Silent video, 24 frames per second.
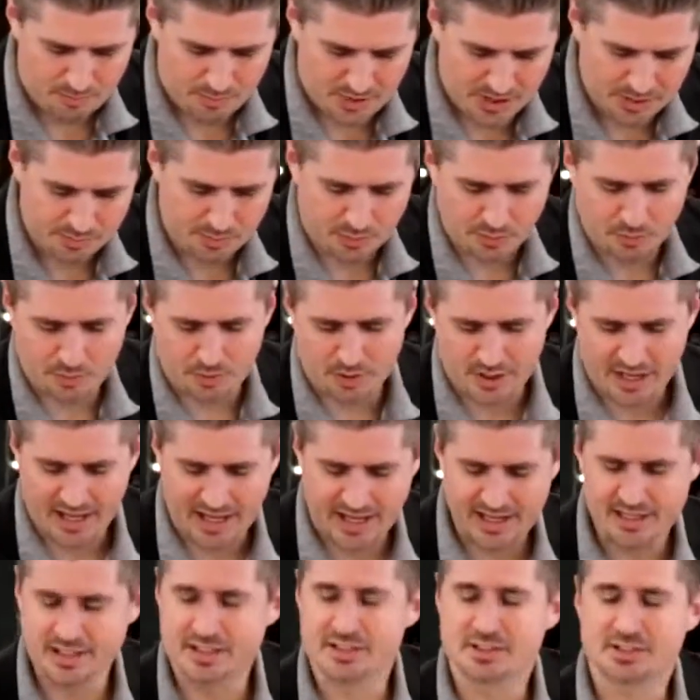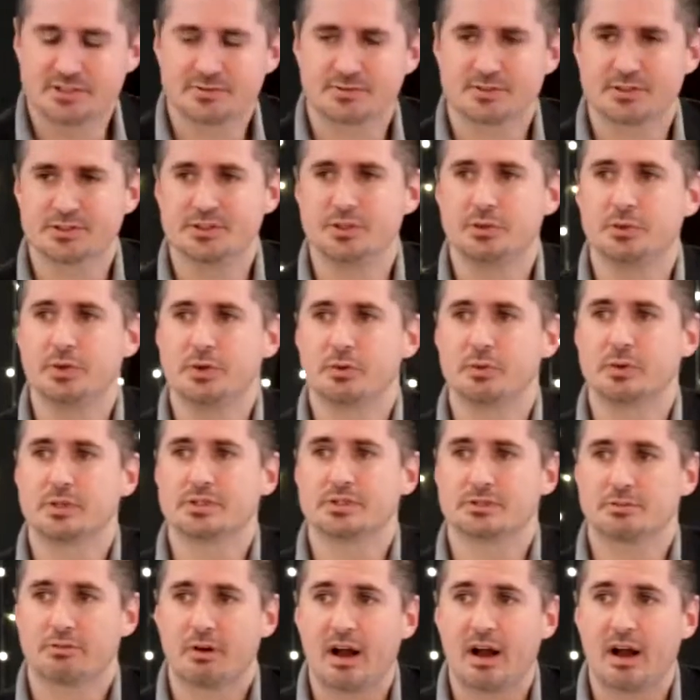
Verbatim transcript: people will hate us for doing what's